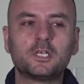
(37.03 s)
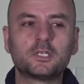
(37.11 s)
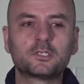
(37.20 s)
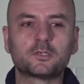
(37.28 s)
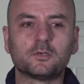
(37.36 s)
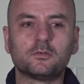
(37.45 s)

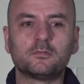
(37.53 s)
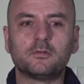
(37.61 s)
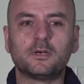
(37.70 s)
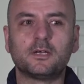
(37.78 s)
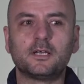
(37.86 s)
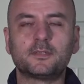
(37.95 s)
So
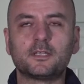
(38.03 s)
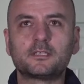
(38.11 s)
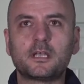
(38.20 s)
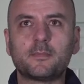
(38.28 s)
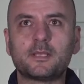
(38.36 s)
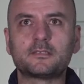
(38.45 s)
at that
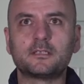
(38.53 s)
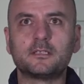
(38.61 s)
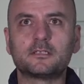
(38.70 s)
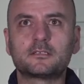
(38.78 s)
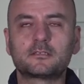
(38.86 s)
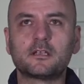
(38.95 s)
time, I said
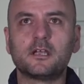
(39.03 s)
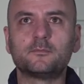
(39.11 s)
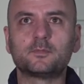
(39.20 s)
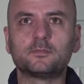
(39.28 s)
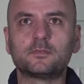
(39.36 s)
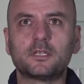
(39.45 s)
it's time
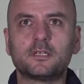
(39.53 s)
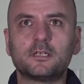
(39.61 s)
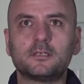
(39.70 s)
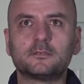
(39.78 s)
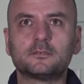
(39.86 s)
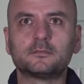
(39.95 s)
to kind of